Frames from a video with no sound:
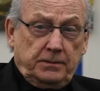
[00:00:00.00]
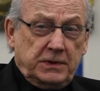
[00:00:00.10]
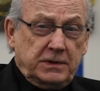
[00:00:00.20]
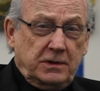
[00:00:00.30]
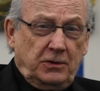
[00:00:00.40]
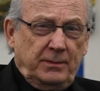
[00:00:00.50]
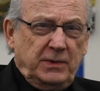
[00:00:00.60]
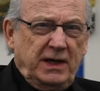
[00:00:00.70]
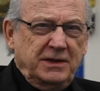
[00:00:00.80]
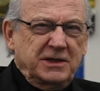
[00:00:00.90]
So
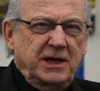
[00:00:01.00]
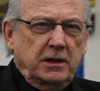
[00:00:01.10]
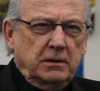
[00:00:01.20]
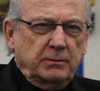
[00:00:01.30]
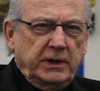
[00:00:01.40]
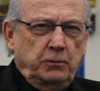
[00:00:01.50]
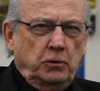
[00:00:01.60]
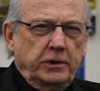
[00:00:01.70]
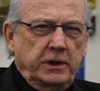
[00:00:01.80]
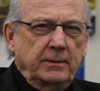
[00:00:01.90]
I'm not terribly
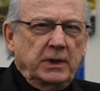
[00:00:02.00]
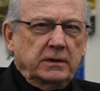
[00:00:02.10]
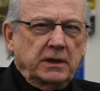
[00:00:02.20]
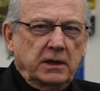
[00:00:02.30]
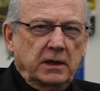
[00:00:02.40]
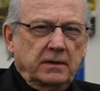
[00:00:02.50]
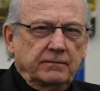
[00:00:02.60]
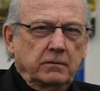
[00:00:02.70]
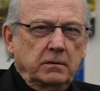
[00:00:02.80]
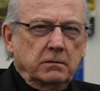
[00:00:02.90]
worried about that. I have
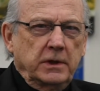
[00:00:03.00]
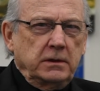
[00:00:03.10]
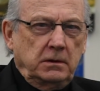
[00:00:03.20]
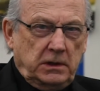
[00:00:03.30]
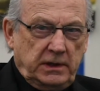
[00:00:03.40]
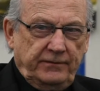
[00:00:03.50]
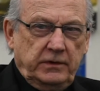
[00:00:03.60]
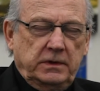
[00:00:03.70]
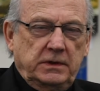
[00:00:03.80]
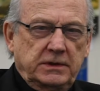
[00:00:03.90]
great
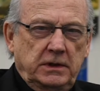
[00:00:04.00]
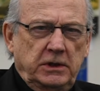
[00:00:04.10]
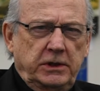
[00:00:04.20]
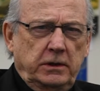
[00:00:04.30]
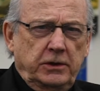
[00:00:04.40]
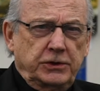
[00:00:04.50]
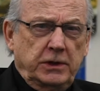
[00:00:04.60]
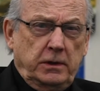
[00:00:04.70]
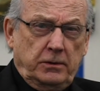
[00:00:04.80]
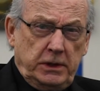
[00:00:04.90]
confidence in the younger
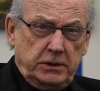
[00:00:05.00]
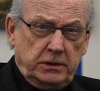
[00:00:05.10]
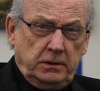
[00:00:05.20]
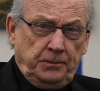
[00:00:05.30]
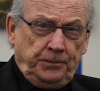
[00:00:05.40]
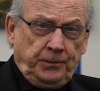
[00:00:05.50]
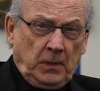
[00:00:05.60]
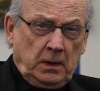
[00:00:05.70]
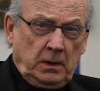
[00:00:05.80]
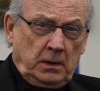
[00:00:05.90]
generation.
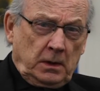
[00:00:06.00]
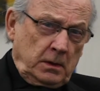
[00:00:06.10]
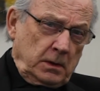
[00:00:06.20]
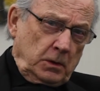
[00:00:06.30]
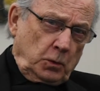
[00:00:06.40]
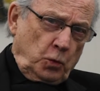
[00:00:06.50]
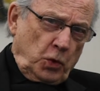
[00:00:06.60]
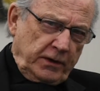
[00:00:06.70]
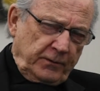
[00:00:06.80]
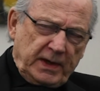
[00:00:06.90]

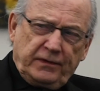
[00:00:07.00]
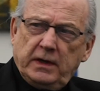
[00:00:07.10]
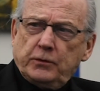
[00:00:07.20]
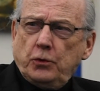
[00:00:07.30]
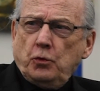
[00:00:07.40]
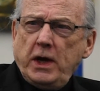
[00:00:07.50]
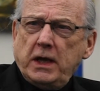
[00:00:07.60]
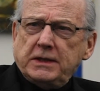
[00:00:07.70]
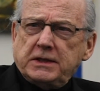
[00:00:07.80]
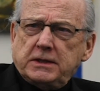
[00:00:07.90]
One of my favorite
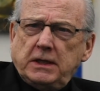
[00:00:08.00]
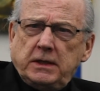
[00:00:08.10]
rants